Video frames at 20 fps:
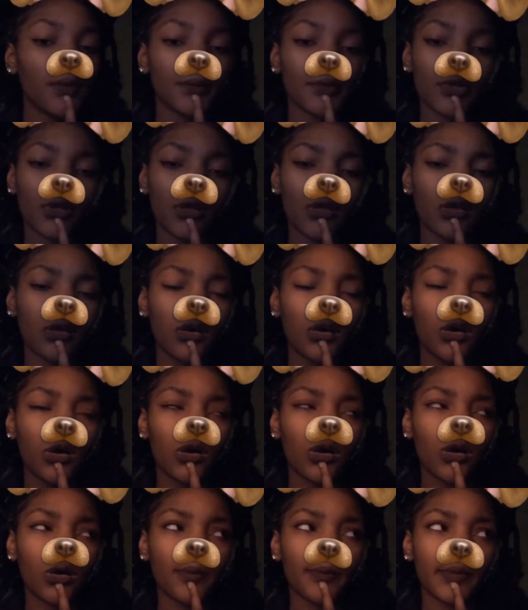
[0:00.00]
always be
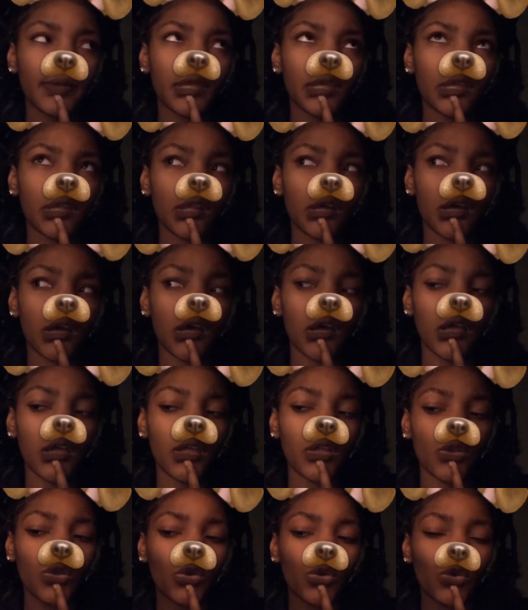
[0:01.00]
using the dog
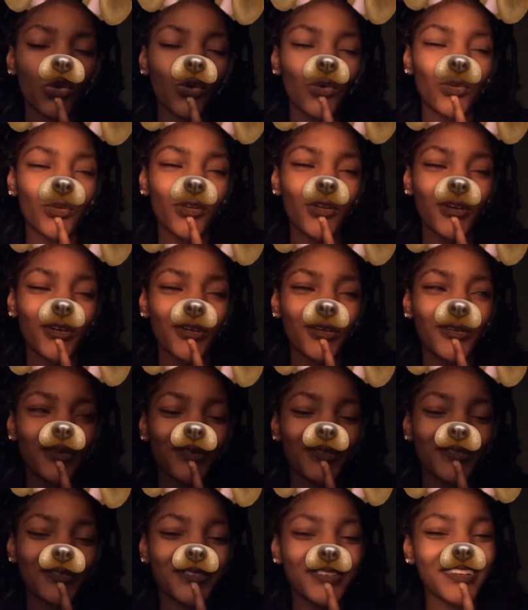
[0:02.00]
filter,
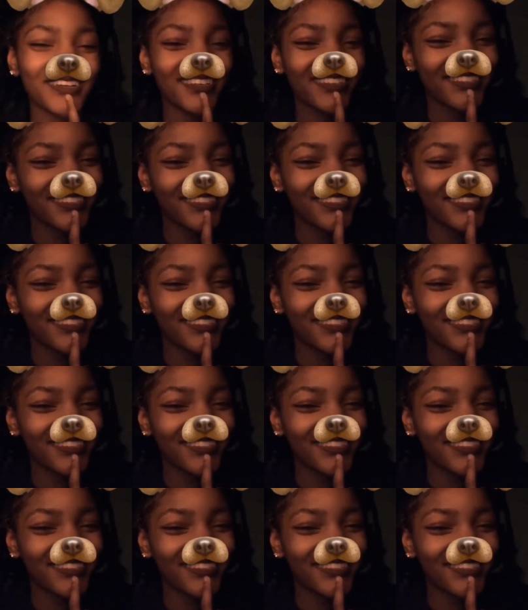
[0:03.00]
that little